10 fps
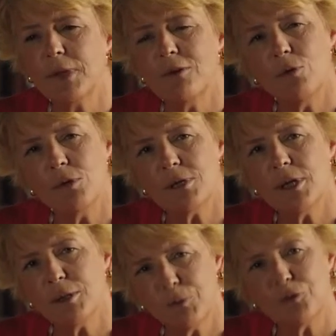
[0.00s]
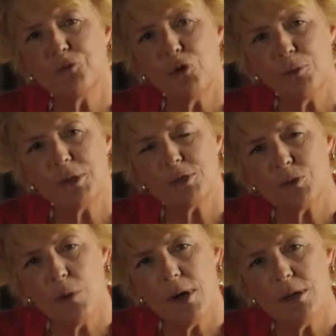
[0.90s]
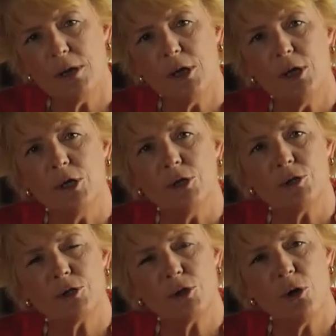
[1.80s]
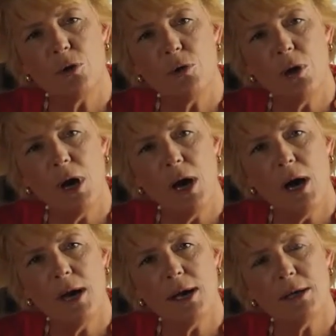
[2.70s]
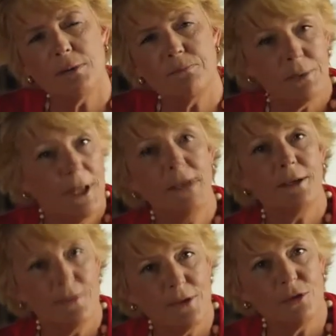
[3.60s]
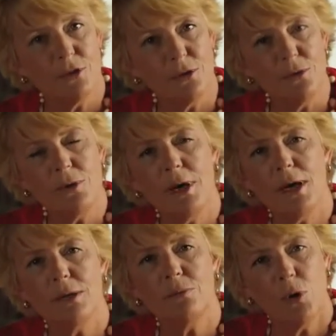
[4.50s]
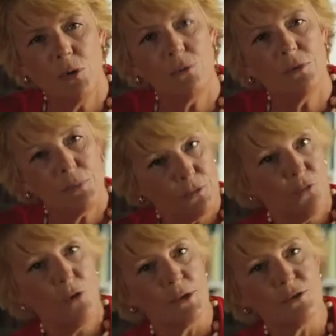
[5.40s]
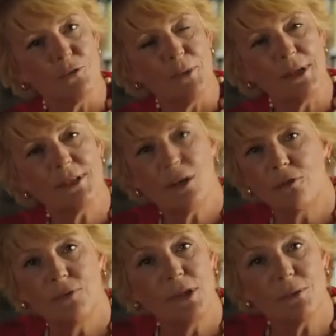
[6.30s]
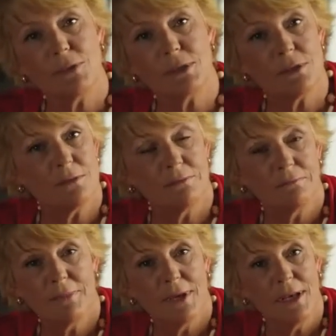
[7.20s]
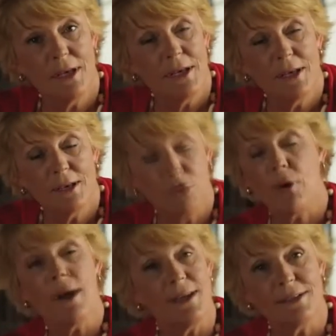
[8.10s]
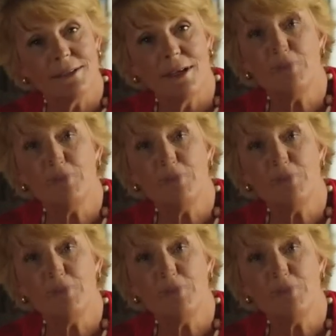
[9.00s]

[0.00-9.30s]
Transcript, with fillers: I've always liked performing as well, so I blended the two. I wrote a performance for myself, and it was great. I